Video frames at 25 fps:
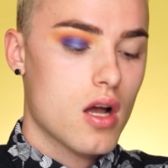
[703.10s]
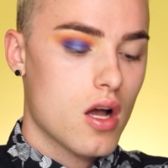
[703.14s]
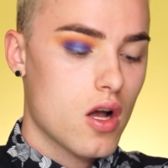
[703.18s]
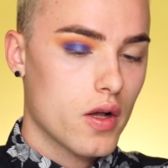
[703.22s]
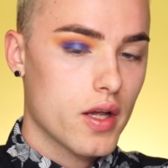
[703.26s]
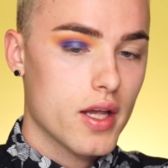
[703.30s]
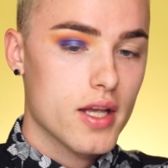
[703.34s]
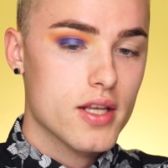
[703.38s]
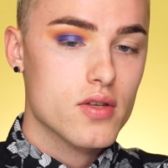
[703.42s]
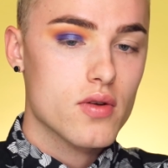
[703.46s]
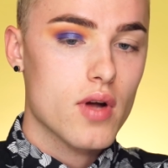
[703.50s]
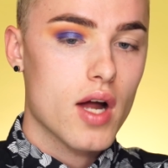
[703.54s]

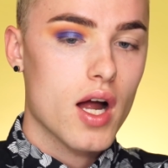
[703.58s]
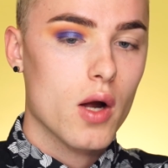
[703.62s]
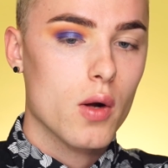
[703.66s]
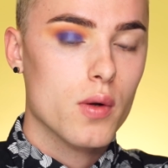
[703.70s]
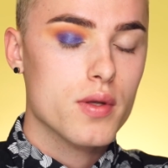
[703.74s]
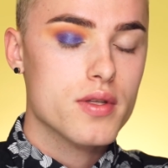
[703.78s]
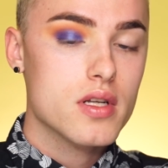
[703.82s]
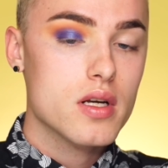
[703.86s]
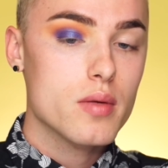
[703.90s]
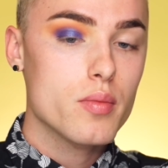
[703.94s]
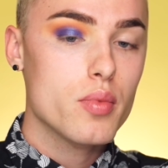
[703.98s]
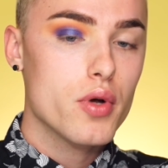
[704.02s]
Okay, so I
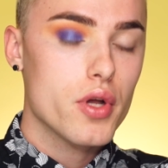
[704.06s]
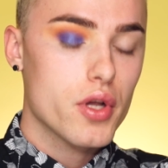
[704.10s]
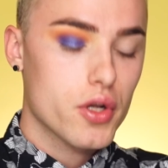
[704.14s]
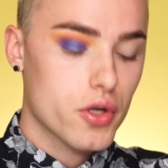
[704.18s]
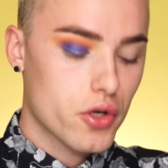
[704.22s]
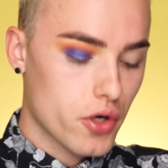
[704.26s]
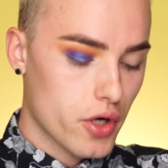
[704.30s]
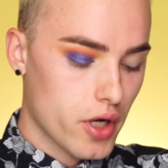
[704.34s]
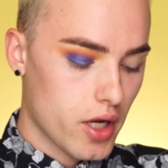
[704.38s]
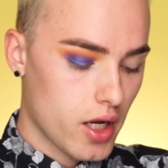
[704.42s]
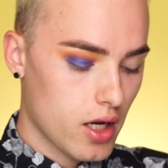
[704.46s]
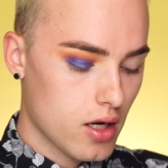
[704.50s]
was gonna put
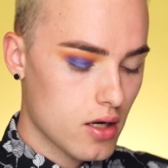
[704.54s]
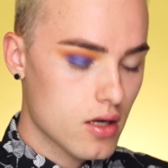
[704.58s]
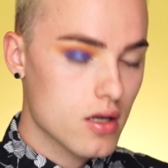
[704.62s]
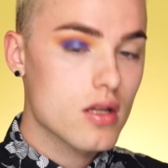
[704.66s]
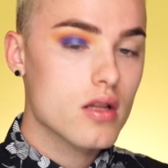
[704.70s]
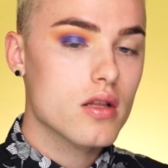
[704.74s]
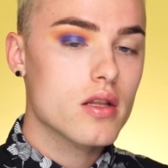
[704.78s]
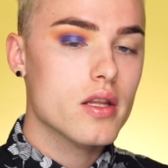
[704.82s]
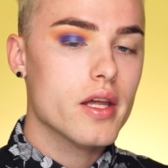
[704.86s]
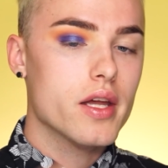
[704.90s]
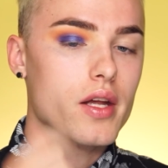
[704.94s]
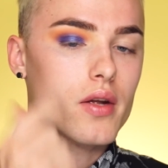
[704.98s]
green
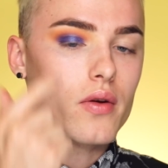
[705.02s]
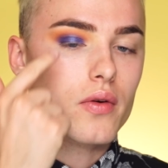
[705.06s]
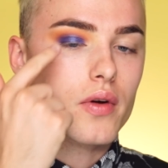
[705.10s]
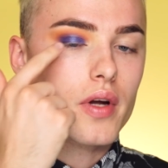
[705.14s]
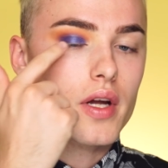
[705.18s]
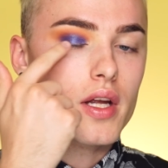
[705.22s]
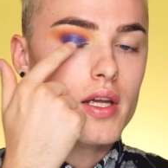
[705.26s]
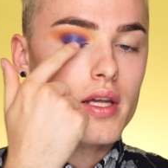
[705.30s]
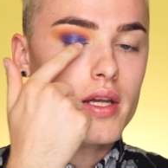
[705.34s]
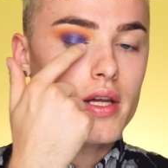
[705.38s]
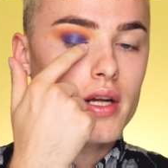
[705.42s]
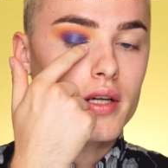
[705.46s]
like
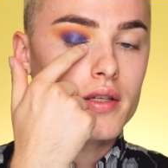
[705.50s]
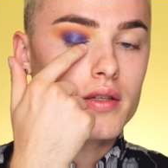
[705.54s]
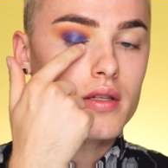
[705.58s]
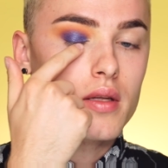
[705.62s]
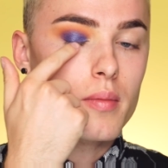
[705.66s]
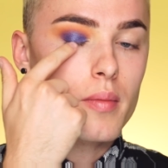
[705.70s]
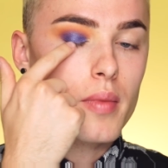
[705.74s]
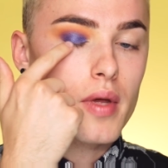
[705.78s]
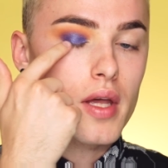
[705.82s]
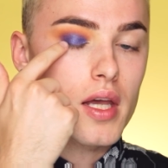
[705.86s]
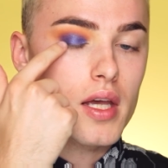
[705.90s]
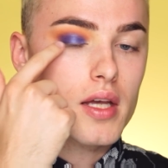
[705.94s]
right here at the
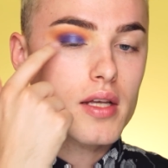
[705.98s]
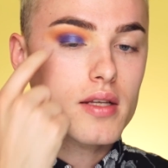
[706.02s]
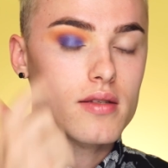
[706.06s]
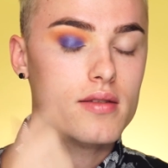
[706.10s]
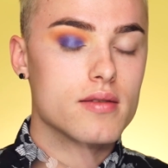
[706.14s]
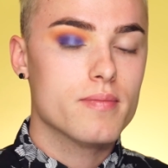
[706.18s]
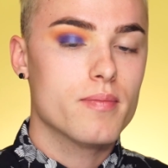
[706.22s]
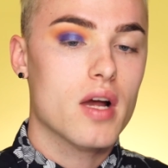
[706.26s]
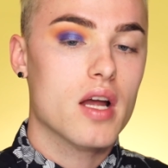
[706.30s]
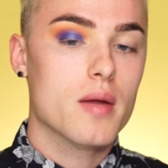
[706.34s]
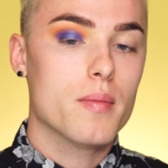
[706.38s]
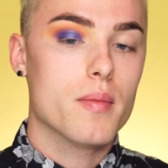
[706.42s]
base
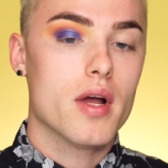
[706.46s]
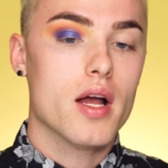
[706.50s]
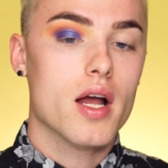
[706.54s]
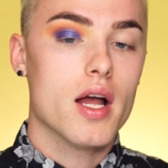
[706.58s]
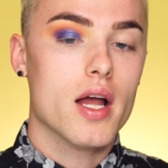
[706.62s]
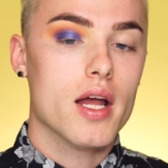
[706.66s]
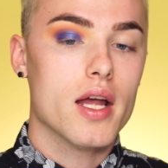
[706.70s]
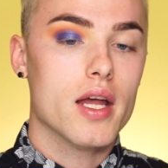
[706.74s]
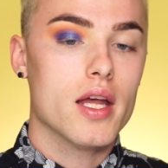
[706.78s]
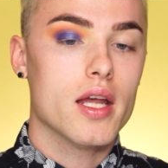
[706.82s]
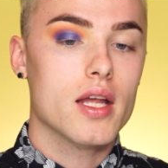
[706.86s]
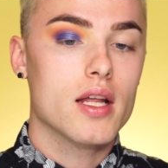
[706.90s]
by
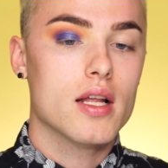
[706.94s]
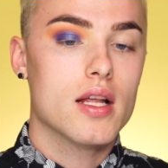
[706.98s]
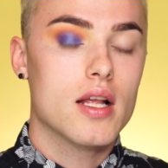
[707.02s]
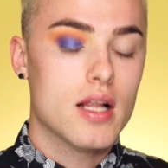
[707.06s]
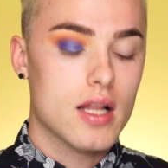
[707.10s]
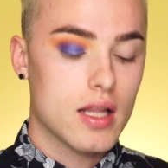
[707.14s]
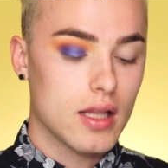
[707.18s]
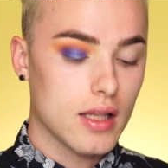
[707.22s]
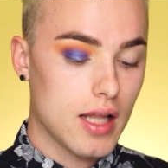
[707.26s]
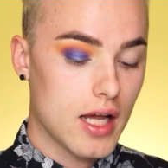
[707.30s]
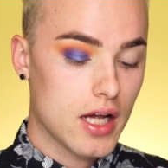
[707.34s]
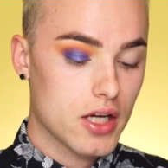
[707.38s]
my
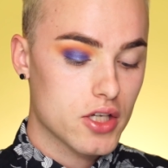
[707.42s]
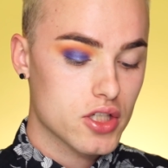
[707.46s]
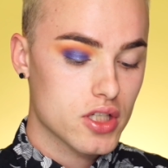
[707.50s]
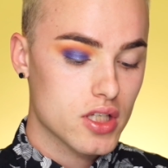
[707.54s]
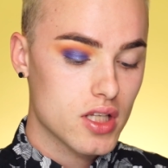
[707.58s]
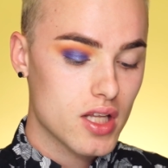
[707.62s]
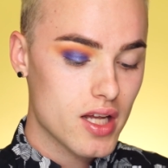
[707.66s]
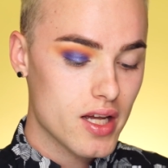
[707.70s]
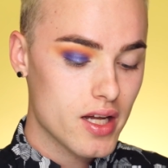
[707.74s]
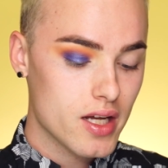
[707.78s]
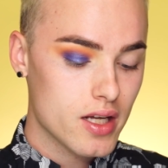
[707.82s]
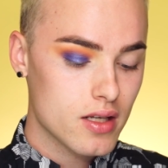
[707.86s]
lash
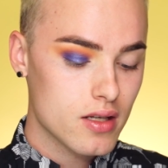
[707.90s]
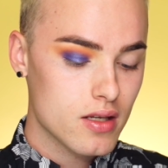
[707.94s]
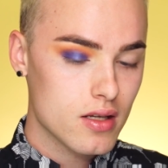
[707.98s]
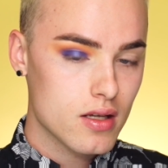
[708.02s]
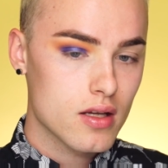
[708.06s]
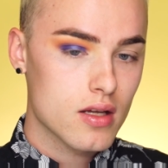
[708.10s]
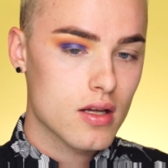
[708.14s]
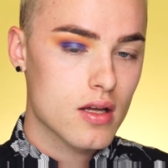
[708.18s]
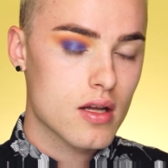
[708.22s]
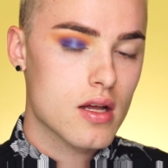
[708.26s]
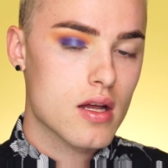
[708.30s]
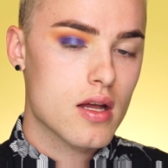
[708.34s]
line,
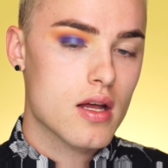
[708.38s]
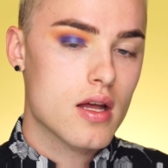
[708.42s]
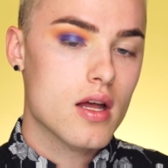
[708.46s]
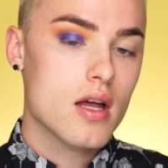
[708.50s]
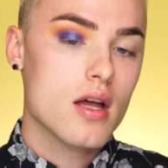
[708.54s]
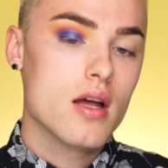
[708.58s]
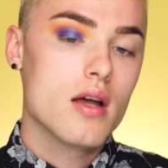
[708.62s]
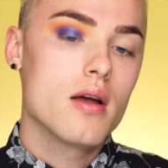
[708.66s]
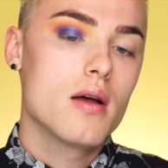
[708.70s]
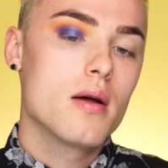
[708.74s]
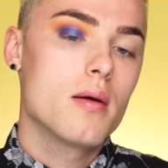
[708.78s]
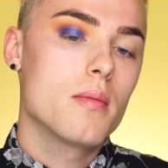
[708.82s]

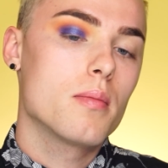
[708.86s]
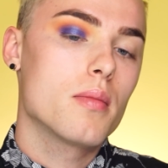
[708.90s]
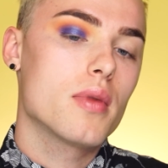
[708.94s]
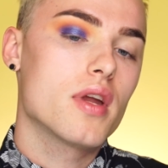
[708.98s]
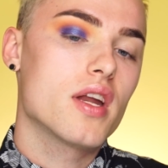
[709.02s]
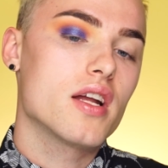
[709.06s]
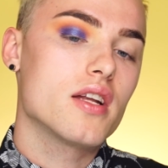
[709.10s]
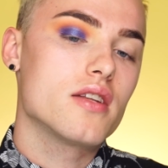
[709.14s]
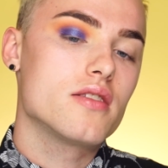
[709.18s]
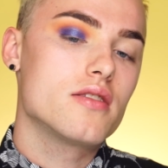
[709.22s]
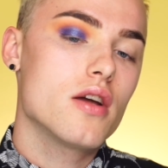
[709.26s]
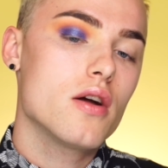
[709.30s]
but
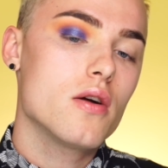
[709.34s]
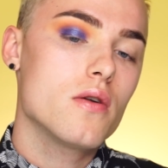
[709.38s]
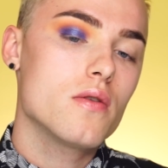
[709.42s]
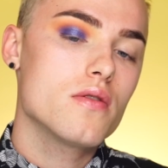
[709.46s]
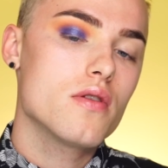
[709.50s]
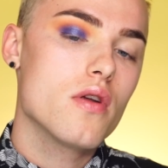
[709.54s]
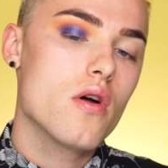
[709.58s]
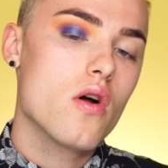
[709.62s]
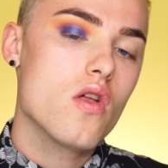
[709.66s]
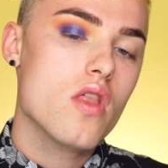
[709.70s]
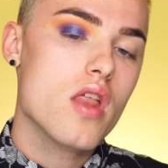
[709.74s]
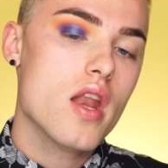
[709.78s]
I don't
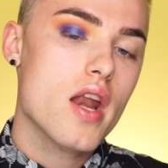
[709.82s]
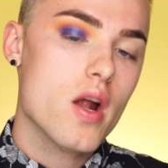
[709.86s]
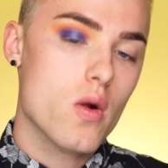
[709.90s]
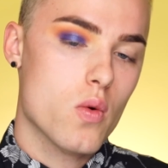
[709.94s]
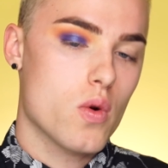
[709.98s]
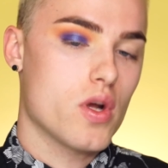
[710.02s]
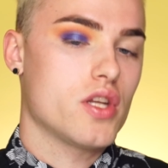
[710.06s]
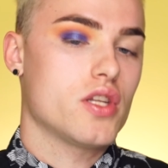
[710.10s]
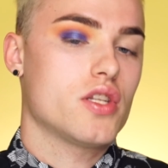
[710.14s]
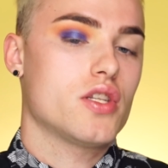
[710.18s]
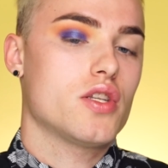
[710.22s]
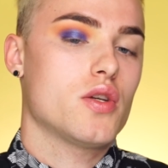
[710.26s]
know that I
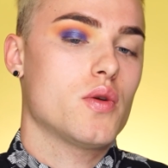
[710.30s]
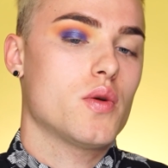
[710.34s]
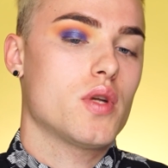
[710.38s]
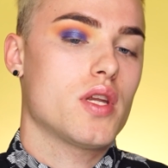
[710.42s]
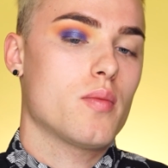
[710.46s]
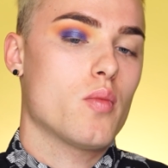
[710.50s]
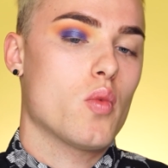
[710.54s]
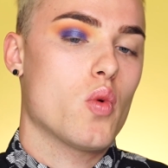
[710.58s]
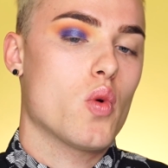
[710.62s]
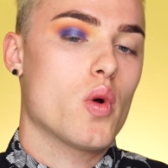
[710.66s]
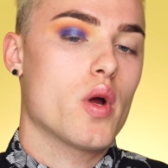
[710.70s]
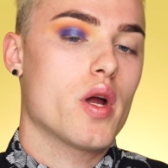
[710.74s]
want to
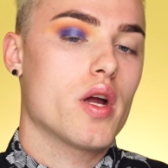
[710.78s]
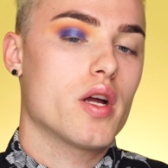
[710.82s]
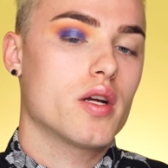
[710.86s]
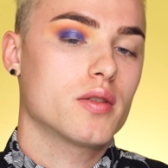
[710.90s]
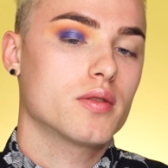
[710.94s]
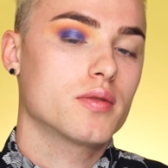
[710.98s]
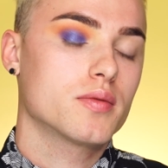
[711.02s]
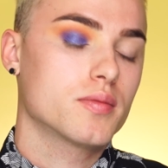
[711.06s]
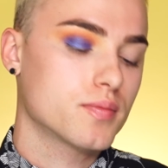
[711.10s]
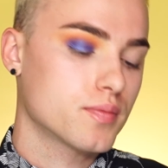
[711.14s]
anymore.